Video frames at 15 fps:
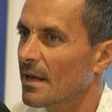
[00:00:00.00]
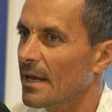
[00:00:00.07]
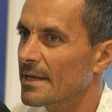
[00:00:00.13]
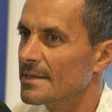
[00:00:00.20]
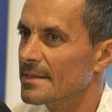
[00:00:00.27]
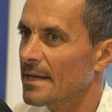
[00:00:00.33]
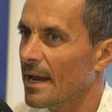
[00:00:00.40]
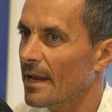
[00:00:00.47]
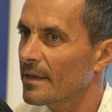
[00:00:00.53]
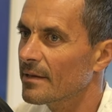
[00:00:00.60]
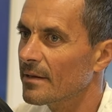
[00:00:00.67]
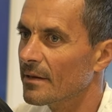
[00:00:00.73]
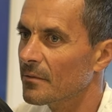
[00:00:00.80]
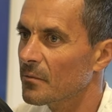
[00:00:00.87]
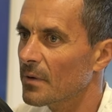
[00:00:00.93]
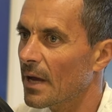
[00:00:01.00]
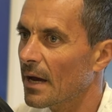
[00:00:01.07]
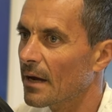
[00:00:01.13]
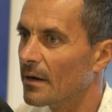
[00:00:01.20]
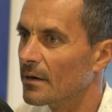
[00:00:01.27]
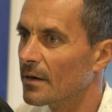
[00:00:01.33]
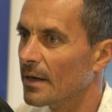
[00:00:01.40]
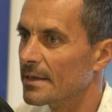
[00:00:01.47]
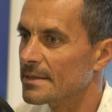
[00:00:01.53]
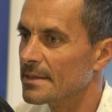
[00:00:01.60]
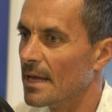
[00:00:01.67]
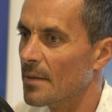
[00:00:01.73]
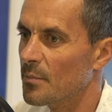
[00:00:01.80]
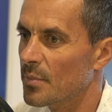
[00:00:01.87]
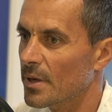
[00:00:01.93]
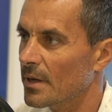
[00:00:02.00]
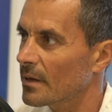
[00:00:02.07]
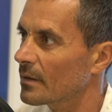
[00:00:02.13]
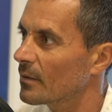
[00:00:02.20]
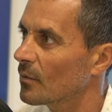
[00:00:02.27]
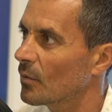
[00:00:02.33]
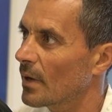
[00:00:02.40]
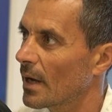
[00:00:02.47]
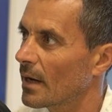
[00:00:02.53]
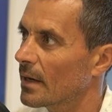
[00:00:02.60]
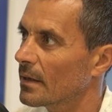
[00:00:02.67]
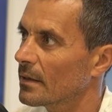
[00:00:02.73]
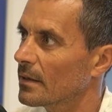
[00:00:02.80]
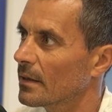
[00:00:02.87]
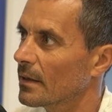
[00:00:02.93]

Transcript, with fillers: as healthier we are as happier we are